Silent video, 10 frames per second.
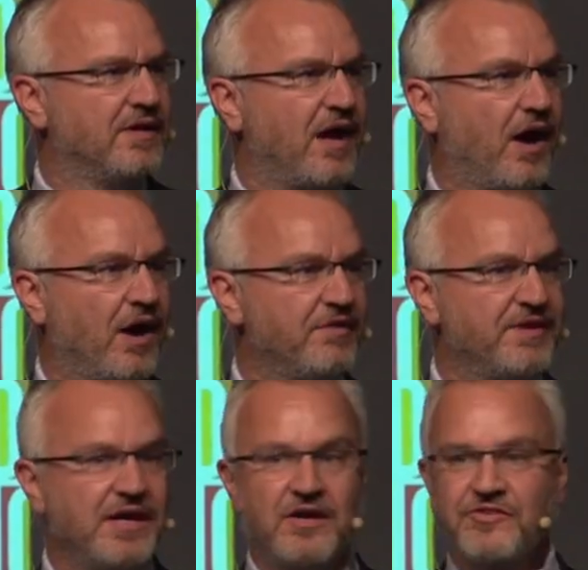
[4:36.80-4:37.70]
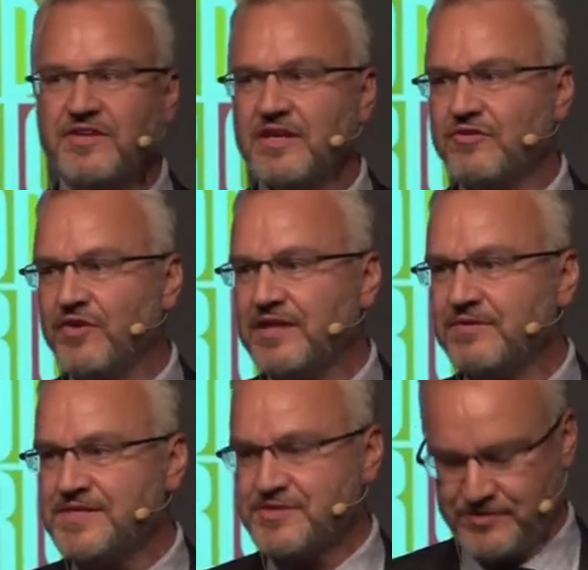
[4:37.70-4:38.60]
Are we asking the right
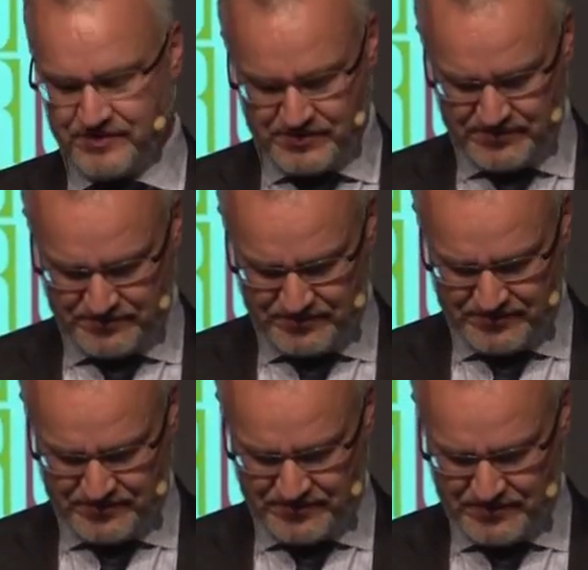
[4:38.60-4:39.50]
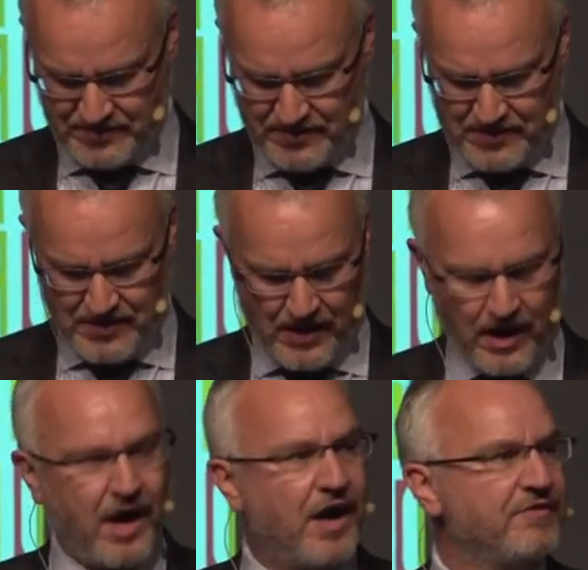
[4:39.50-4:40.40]
questions?
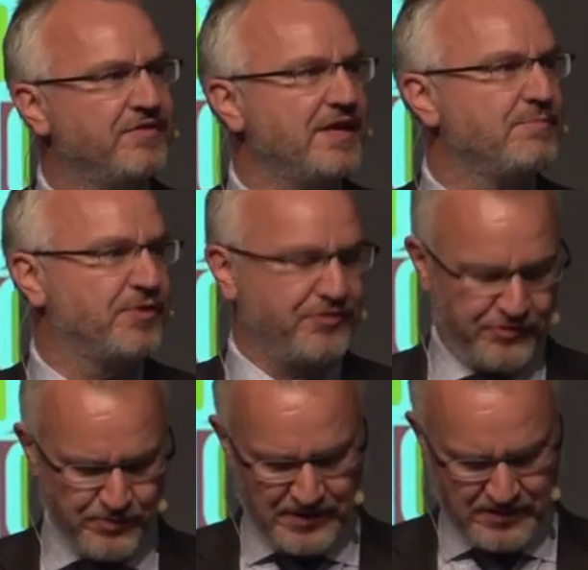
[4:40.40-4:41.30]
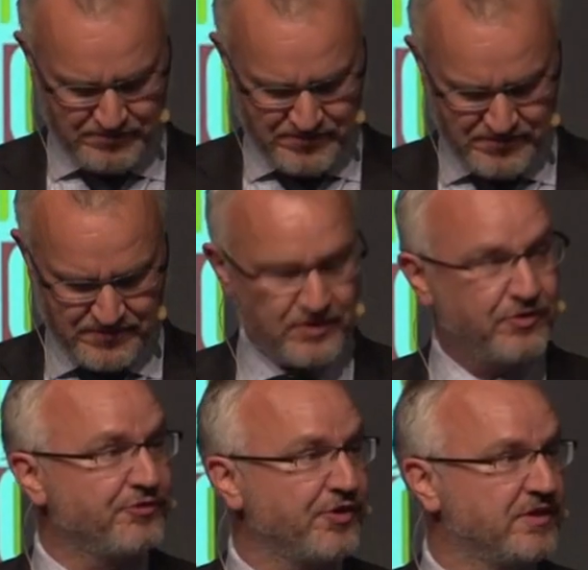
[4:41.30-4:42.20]
Are we pursuing them
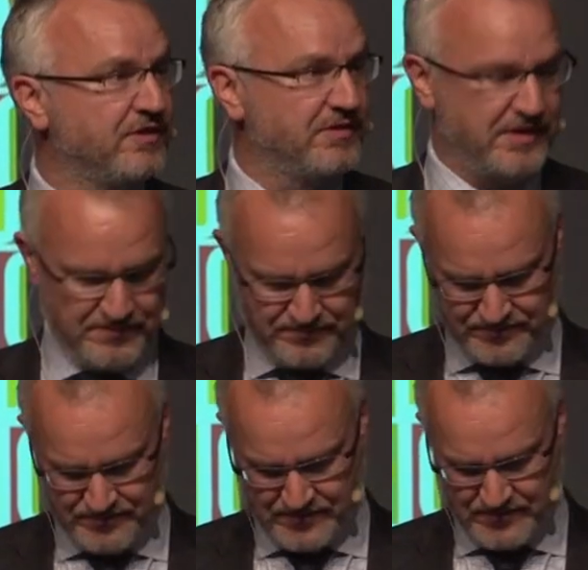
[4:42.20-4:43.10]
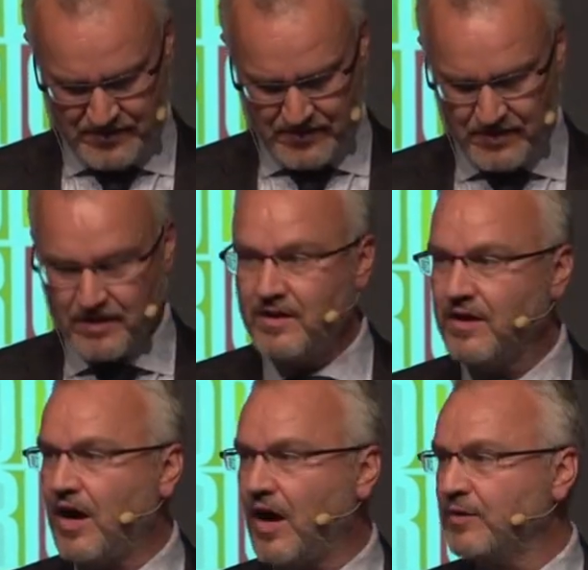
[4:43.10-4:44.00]
constructively?
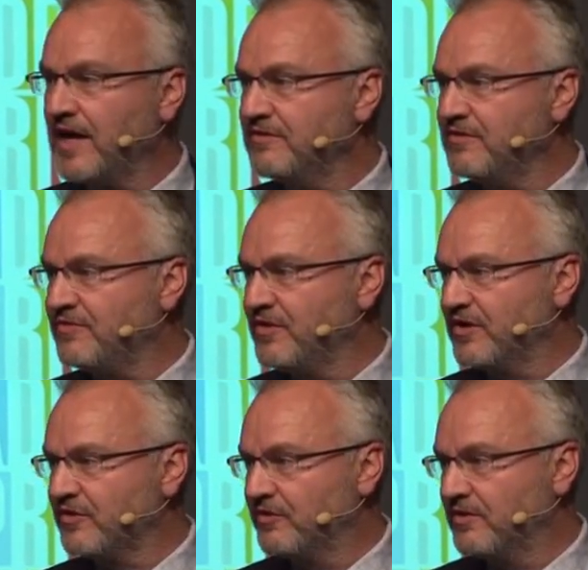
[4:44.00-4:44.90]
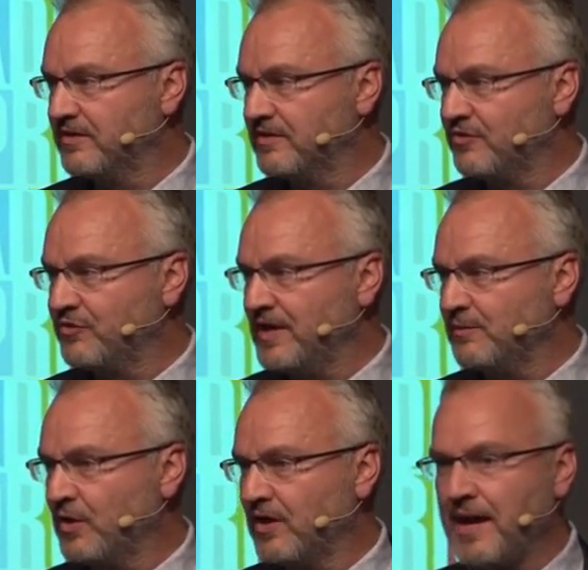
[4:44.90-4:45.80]
How can we further the real
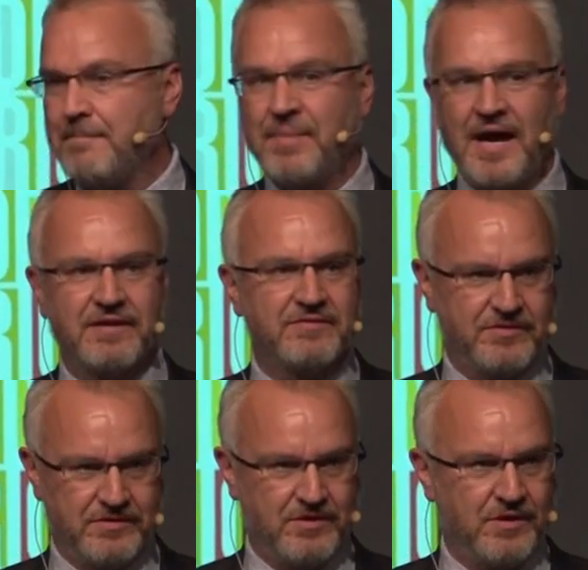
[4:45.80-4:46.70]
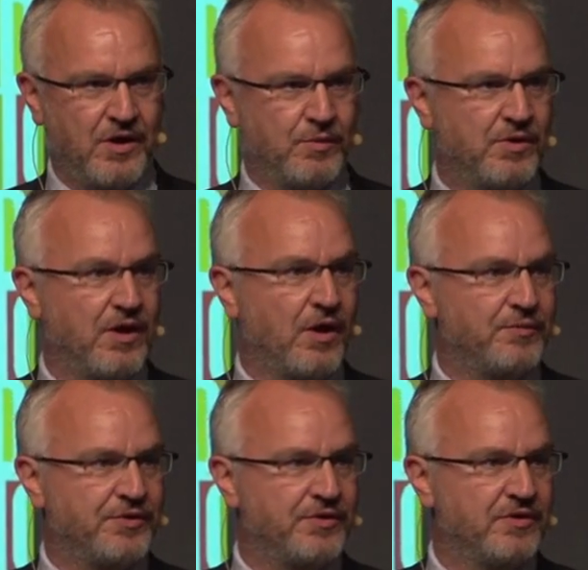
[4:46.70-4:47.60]
world impact of
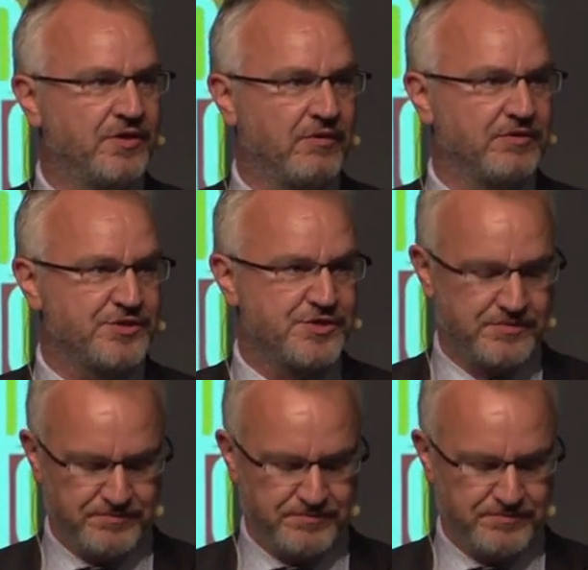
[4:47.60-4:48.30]
our knowledge?